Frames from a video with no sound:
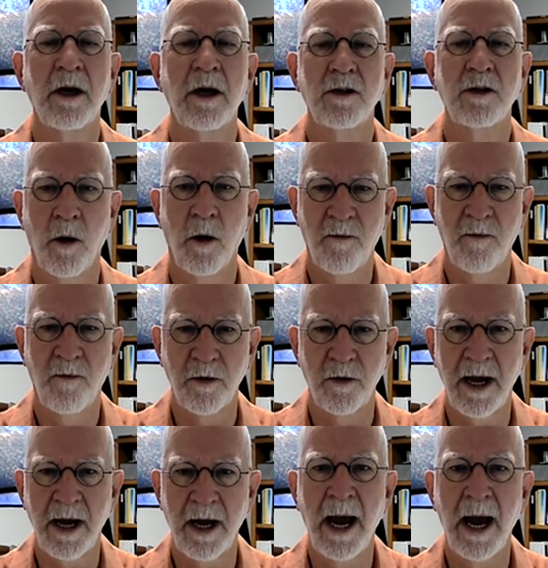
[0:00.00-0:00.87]
So
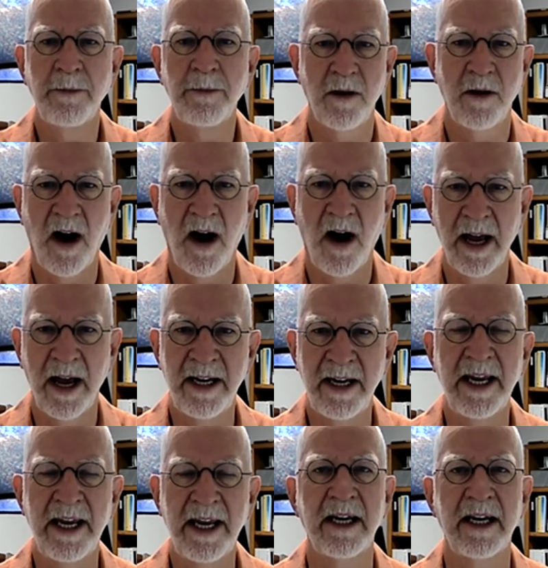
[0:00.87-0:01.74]
for times of high
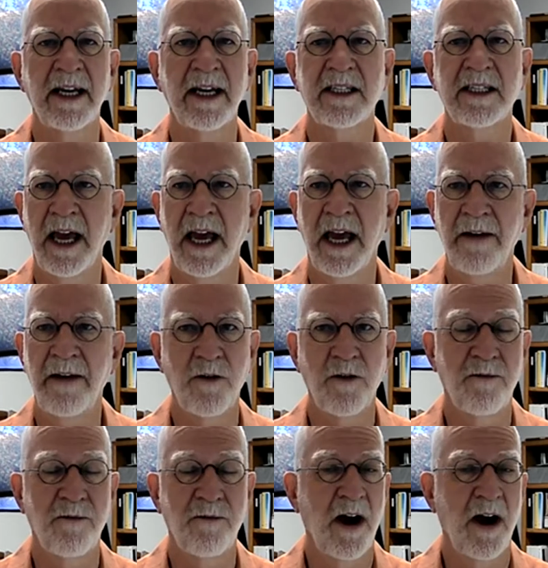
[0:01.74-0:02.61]
need, let's say
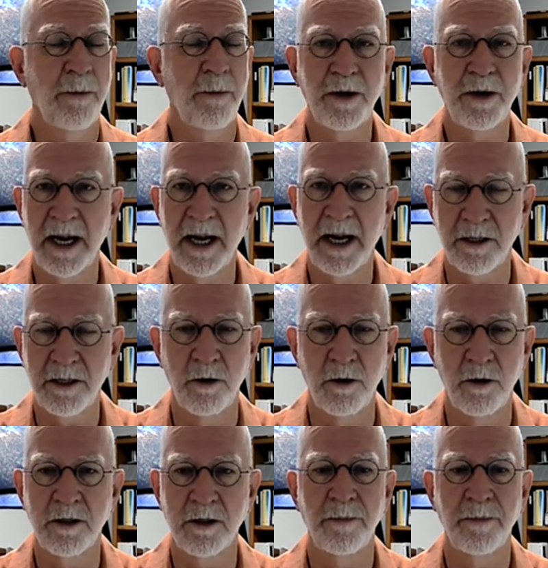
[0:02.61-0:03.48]
for fire
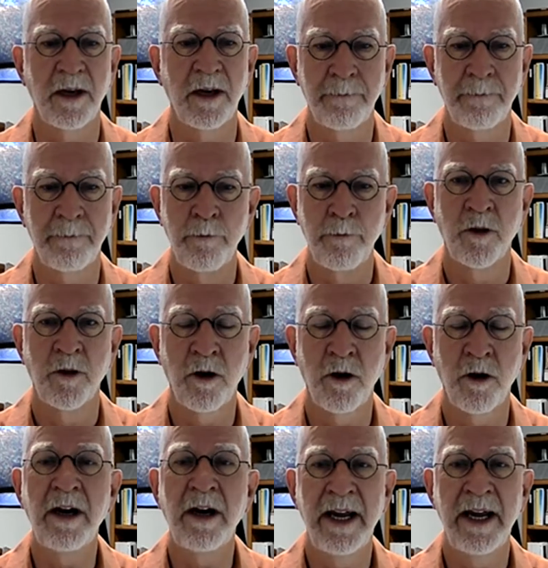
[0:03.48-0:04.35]
protection or something,
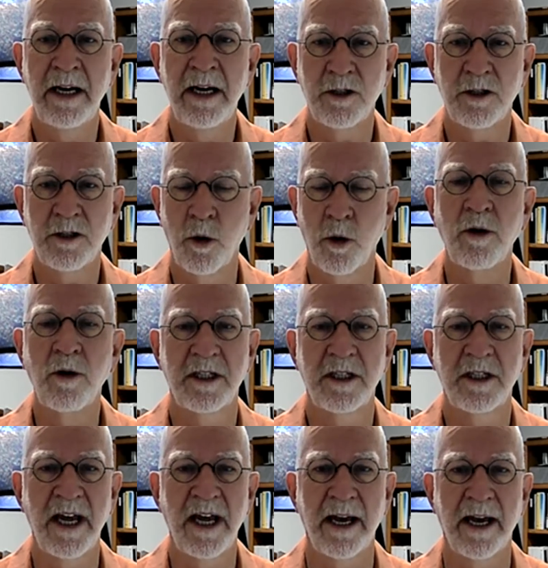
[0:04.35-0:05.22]
you're going to need a
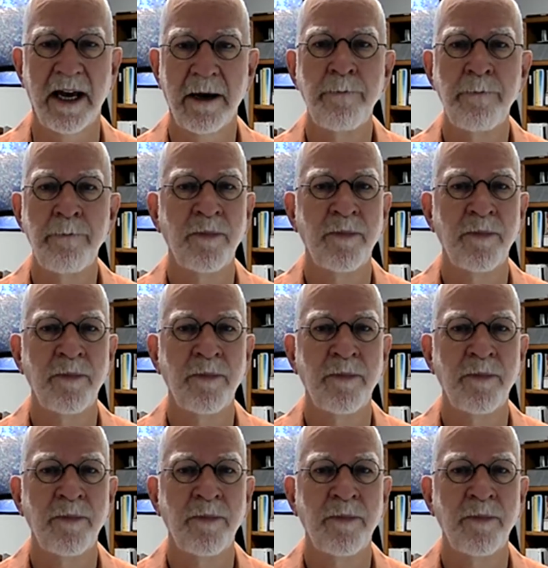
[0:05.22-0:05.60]
storage tank.